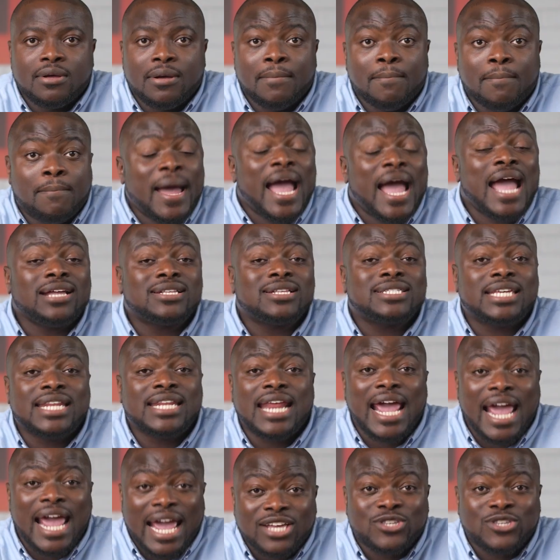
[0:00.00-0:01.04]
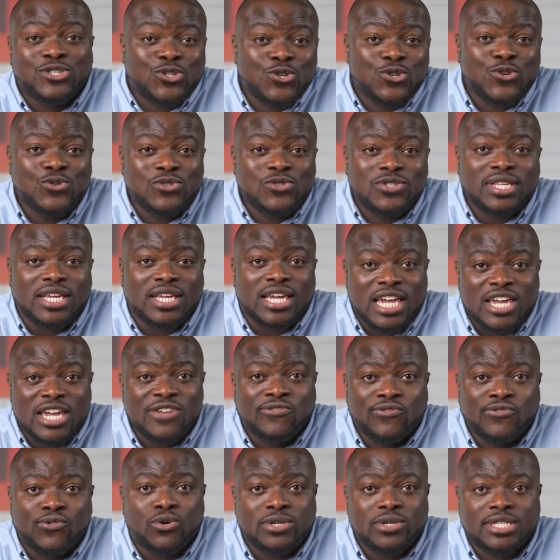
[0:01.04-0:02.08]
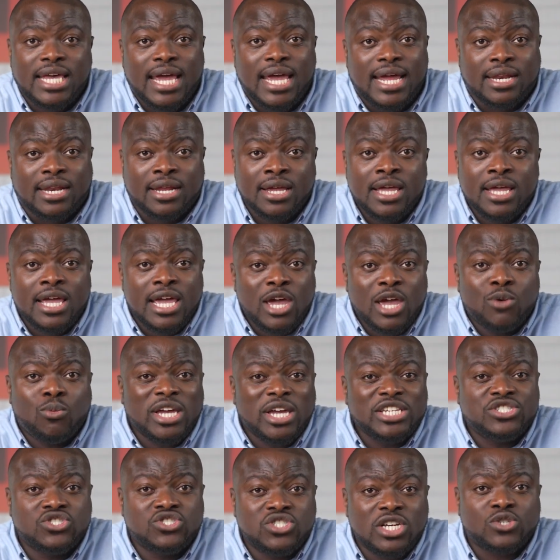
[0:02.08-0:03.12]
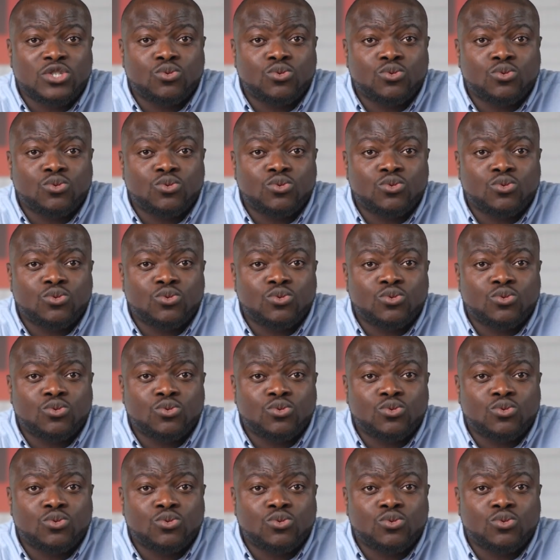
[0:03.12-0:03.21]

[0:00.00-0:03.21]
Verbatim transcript: Back to the ASUS E410. It weighs just